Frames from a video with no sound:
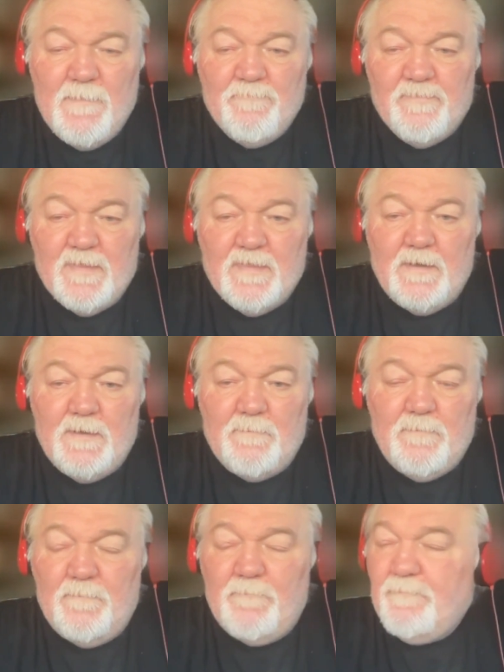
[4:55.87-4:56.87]
the
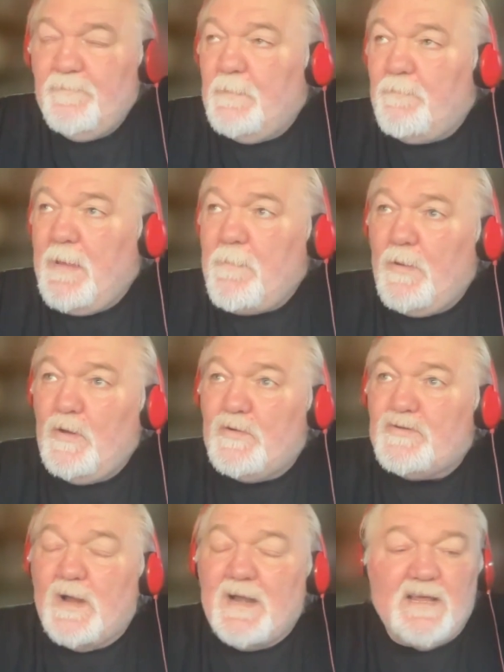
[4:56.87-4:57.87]
the people who were
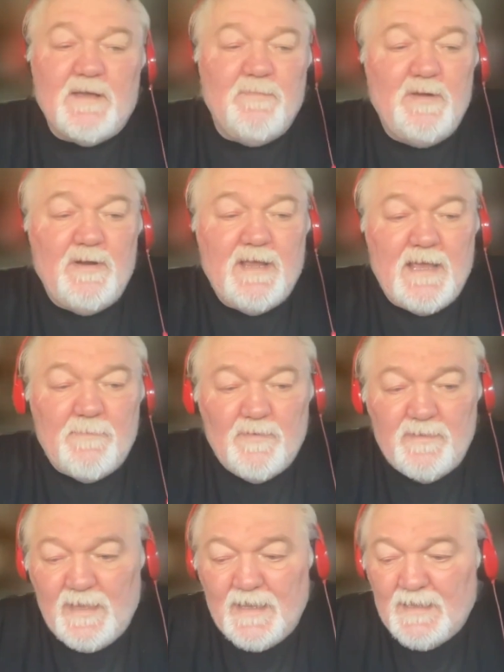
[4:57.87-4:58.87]
trying to communicate with
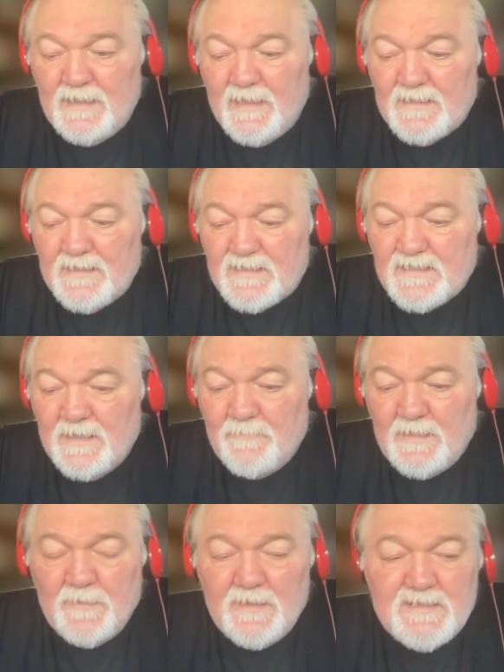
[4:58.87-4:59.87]
the aliens seemed
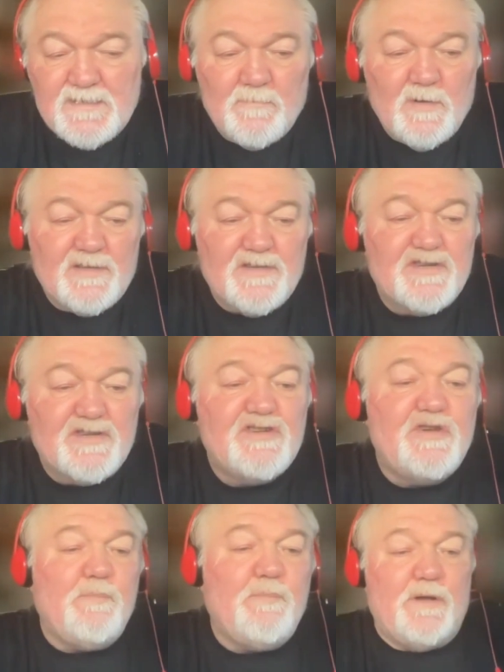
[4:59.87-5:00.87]
to be somewhat
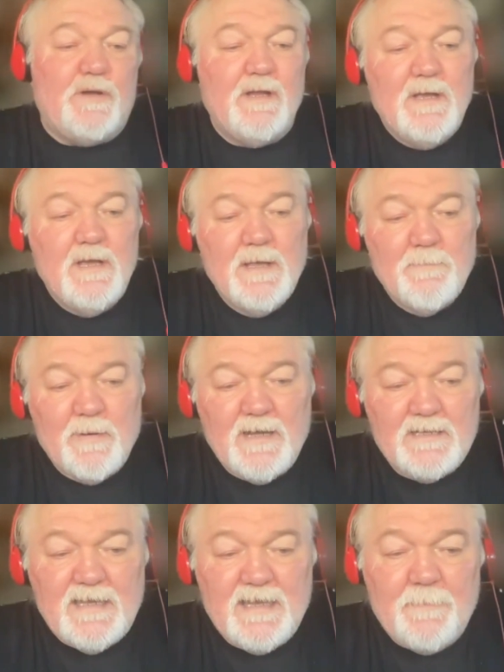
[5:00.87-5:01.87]
stupid,
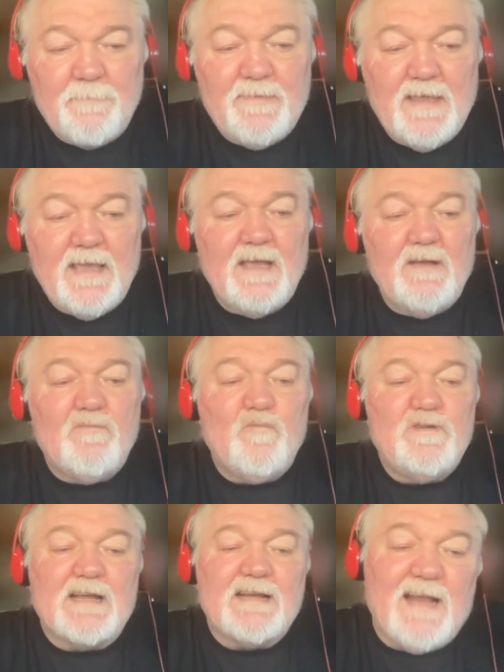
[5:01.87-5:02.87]
because they kept thinking
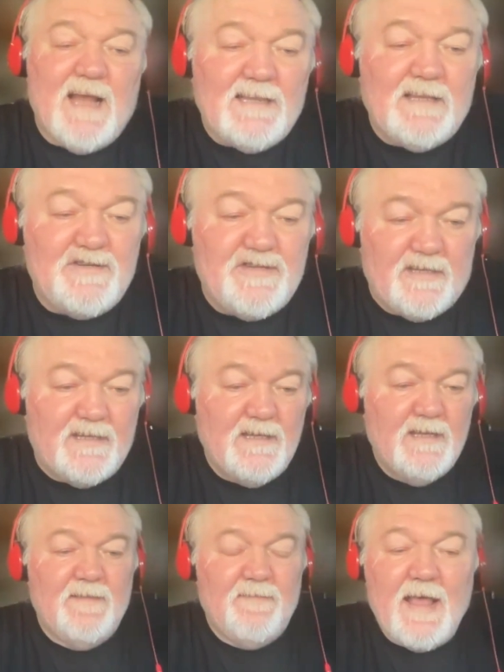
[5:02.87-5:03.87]
technology.
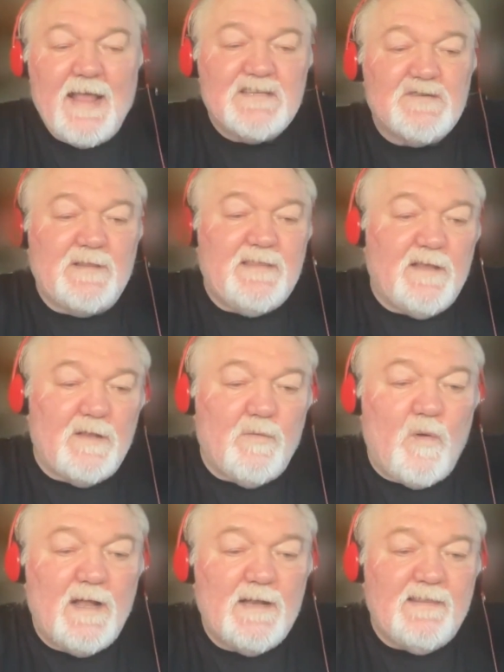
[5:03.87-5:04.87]
That's they'll
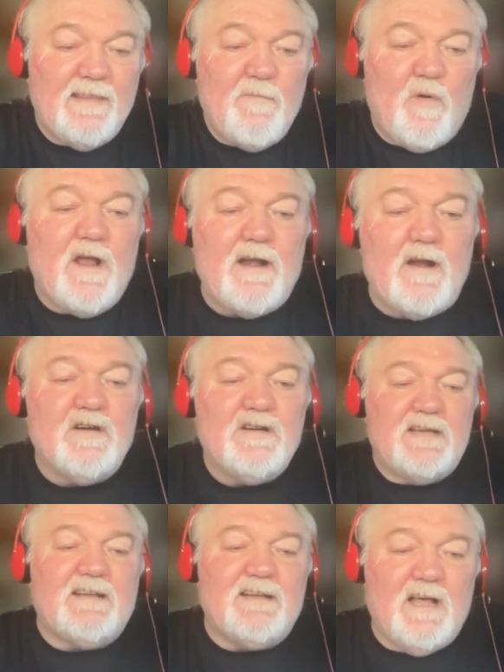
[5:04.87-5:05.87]
want. They want our
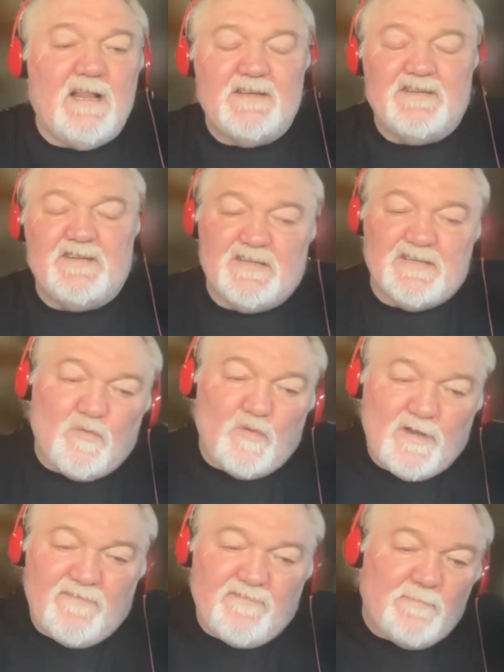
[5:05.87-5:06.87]
technology. So we'll
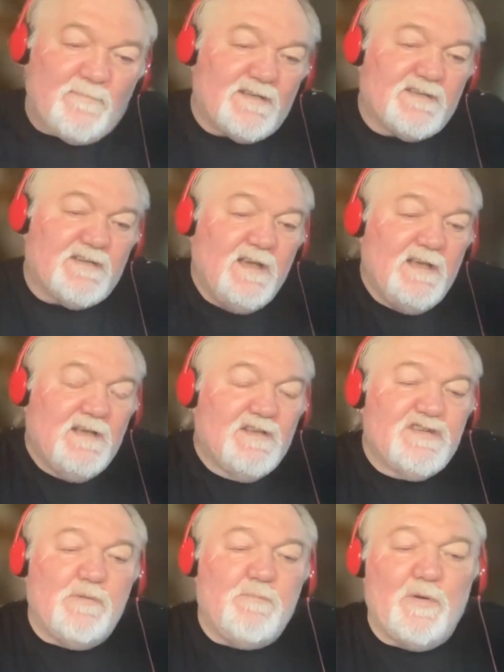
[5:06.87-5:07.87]
give them this
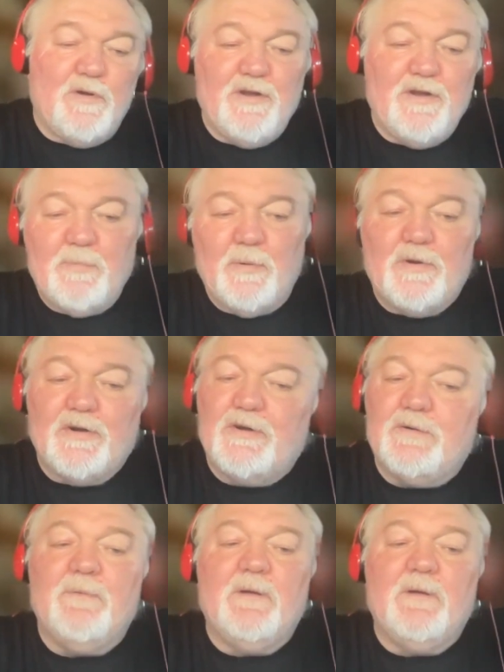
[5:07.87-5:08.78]
super duper,